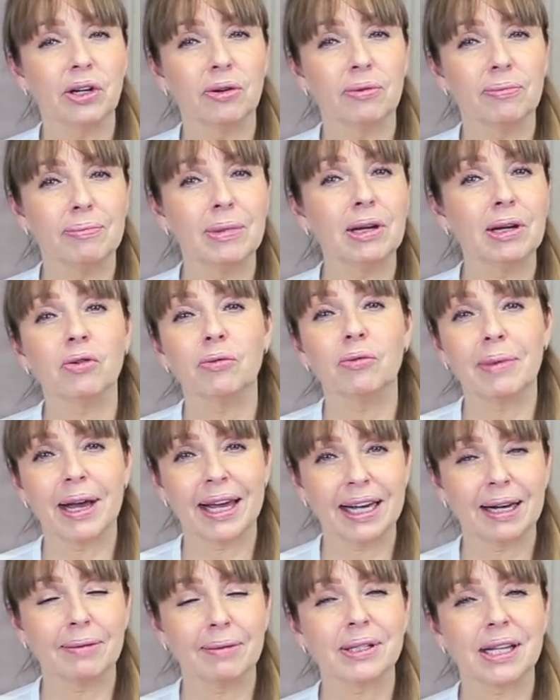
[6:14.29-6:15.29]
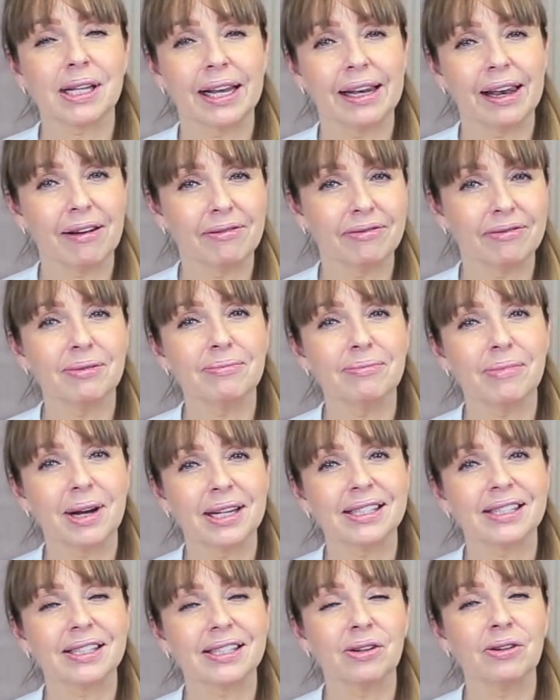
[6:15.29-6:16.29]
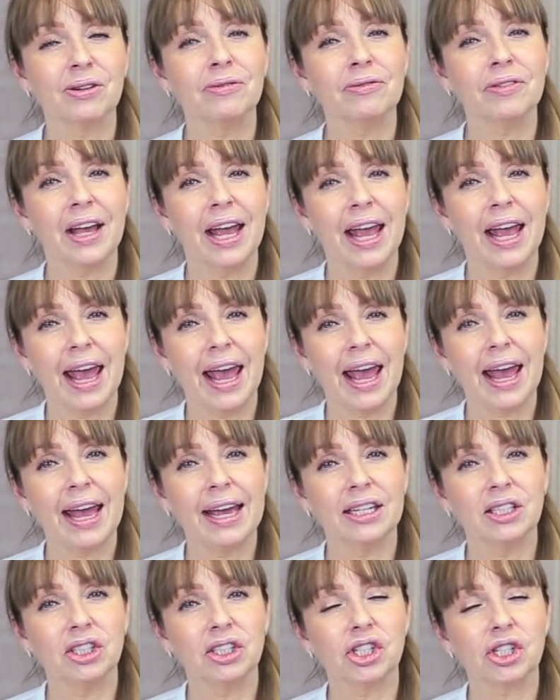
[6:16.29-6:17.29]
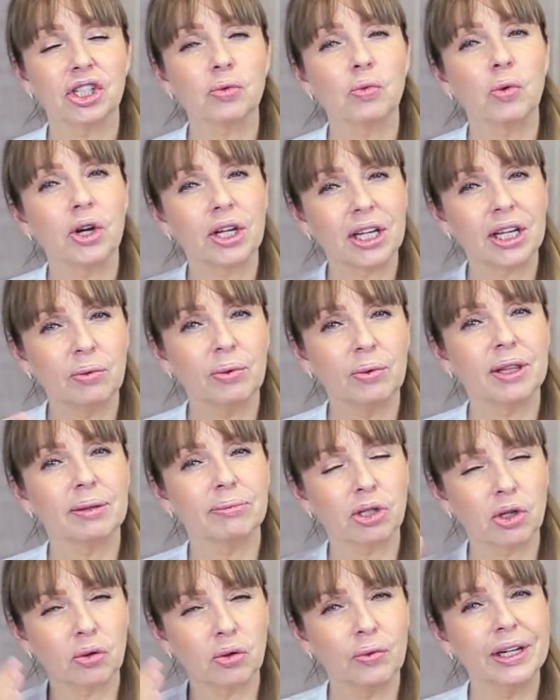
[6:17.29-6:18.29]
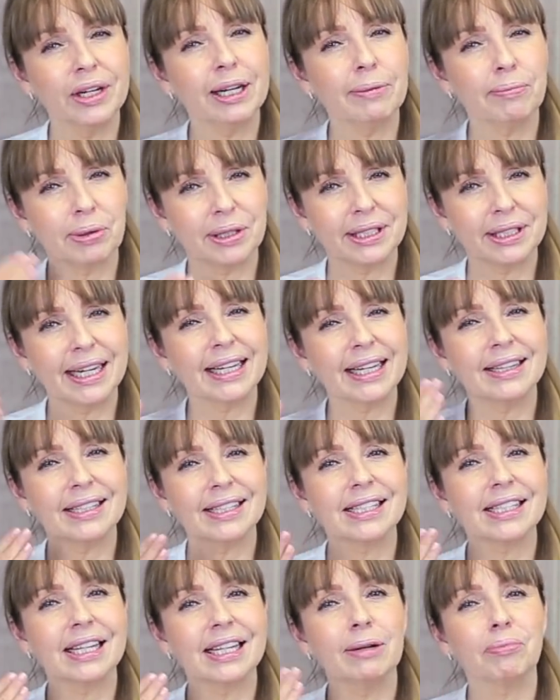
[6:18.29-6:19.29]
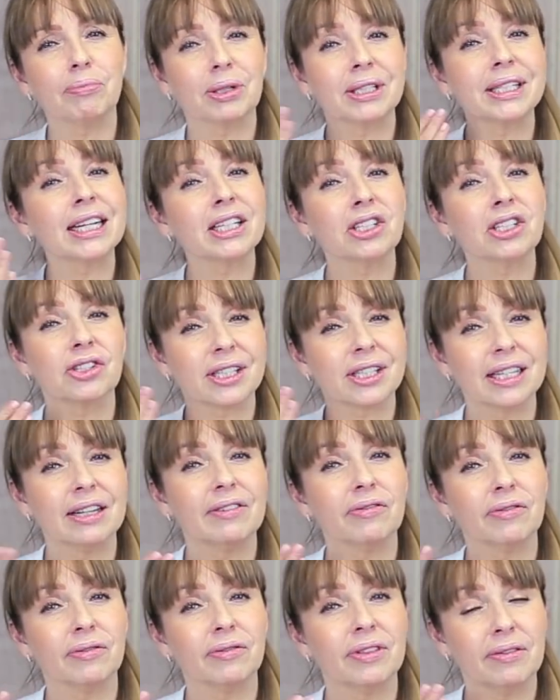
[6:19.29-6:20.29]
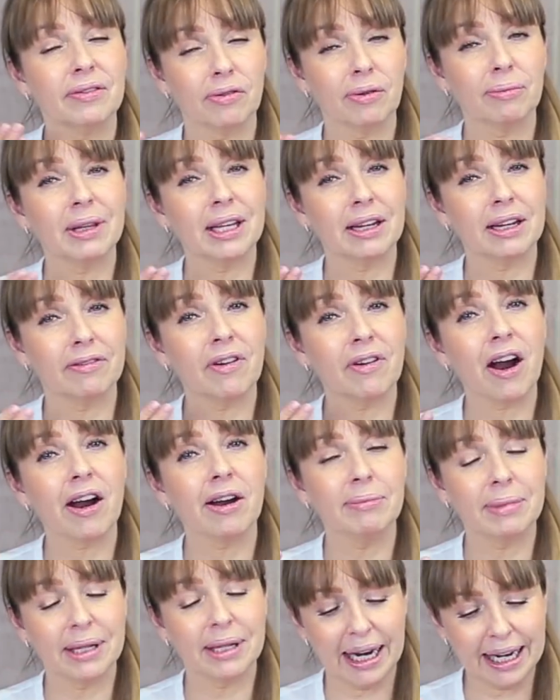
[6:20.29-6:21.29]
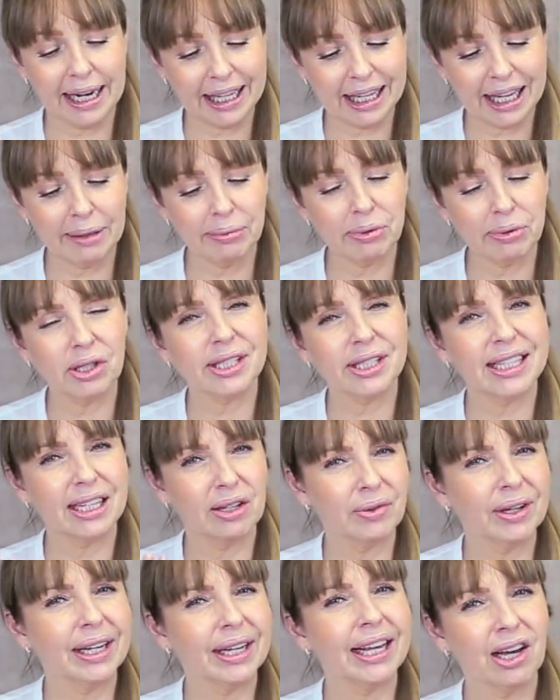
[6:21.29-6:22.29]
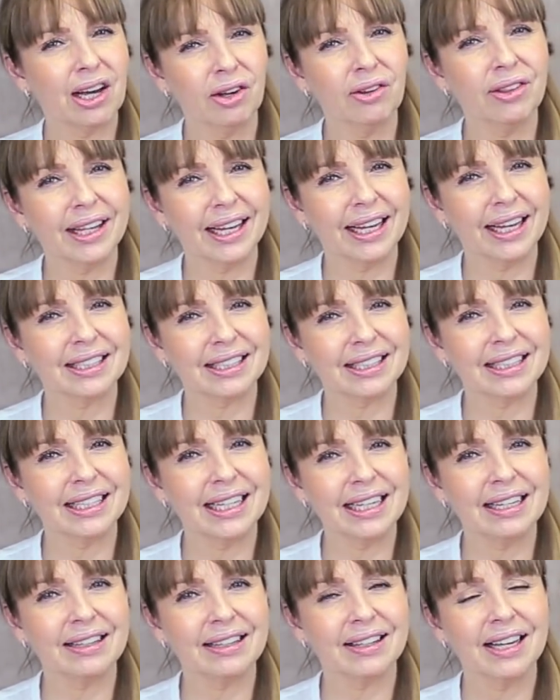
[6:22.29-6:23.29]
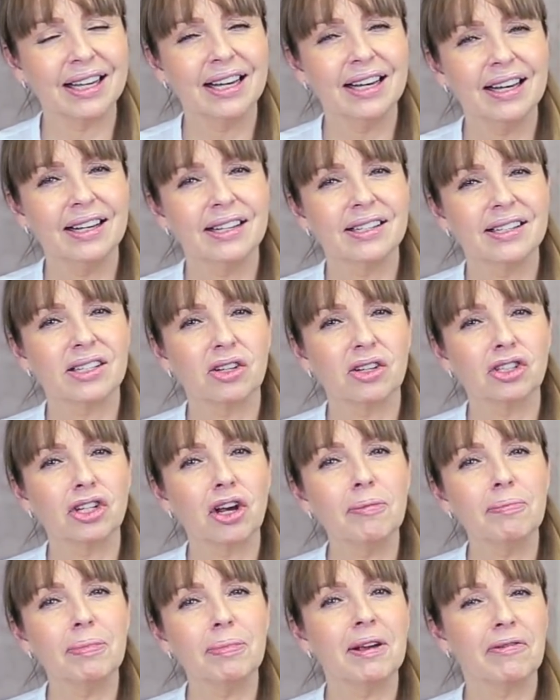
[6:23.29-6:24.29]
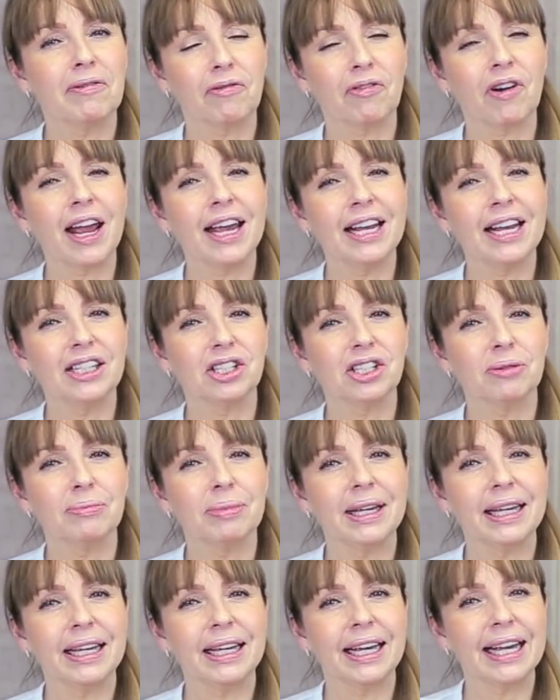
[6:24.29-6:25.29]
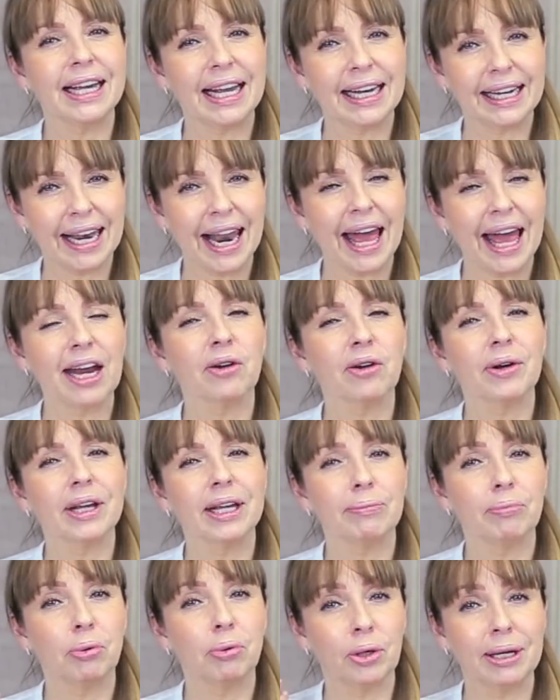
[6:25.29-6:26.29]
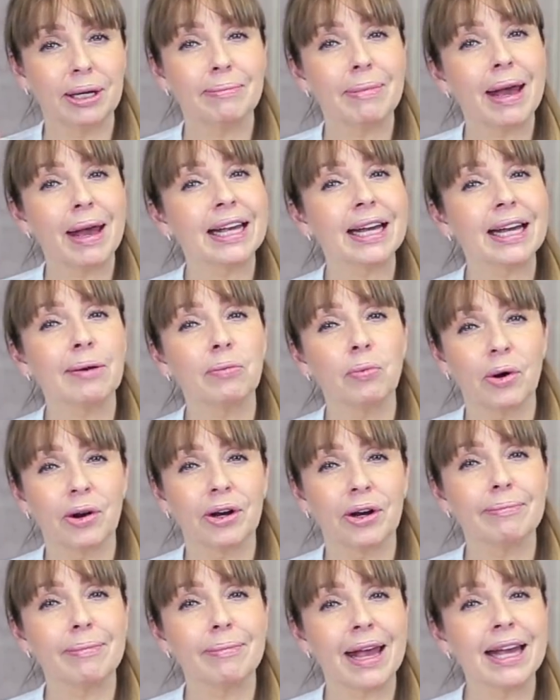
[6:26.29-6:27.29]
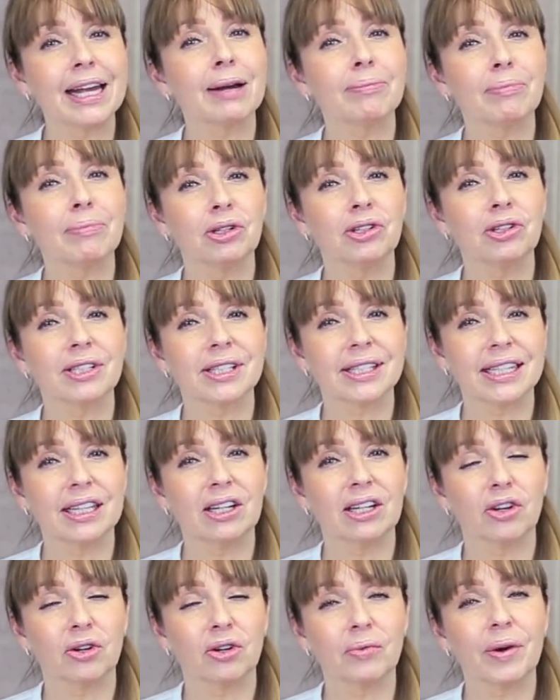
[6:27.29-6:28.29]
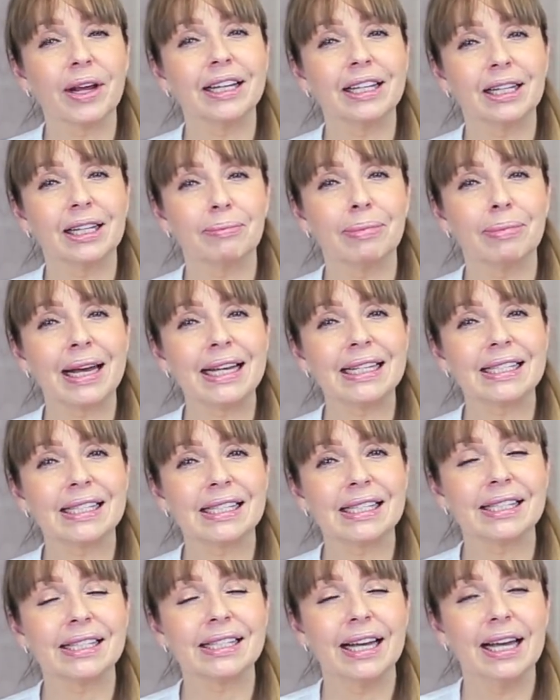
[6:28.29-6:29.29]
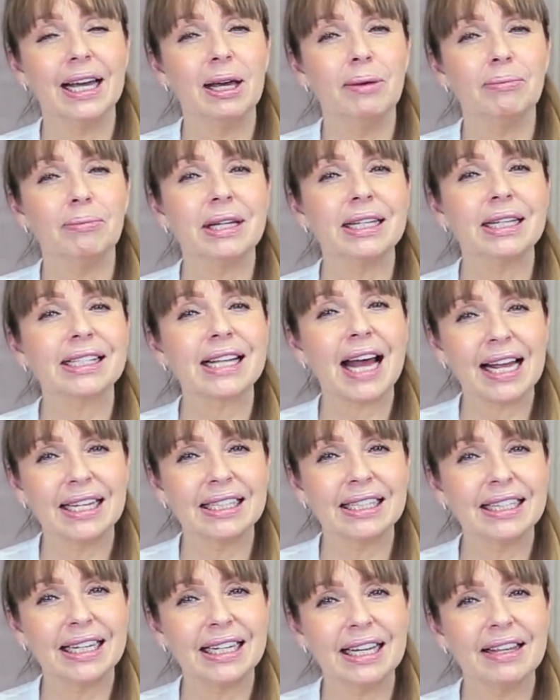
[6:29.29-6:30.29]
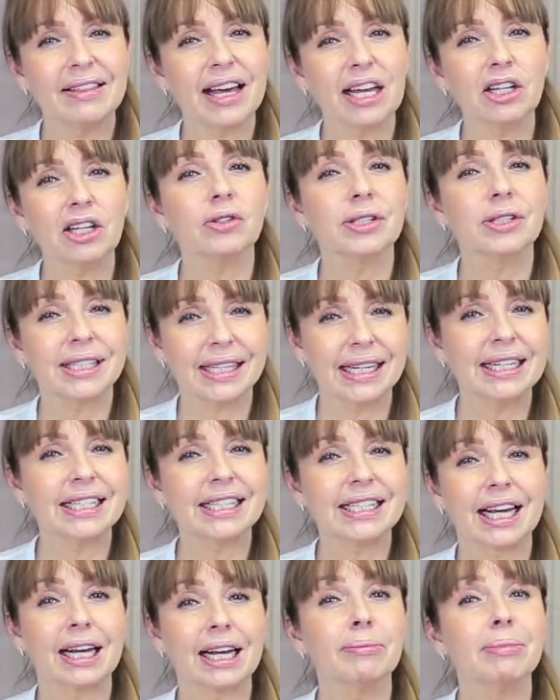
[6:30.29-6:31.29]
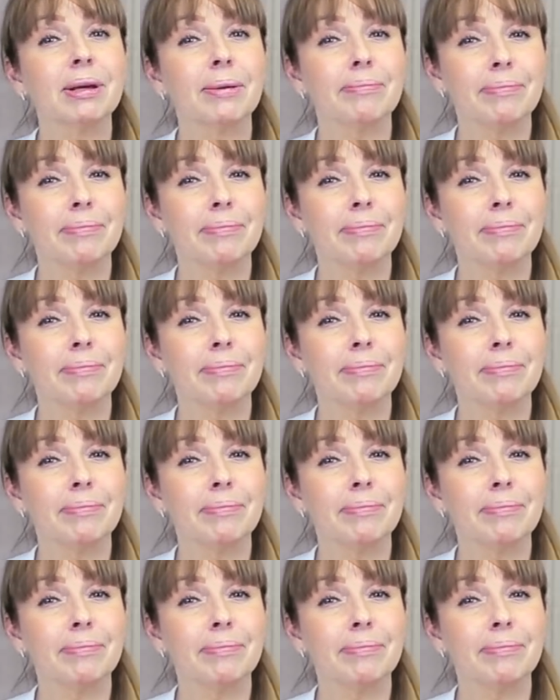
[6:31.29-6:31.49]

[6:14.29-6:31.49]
mineral makeups. I love them myself, and just working with them to really protect the skin, protect your skin from the environment, and it keeps your skin really healthy underneath. So don't be afraid to be, again, layering, putting makeup, wearing makeup on your skin on a regular basis, because underneath that your skin is going to be a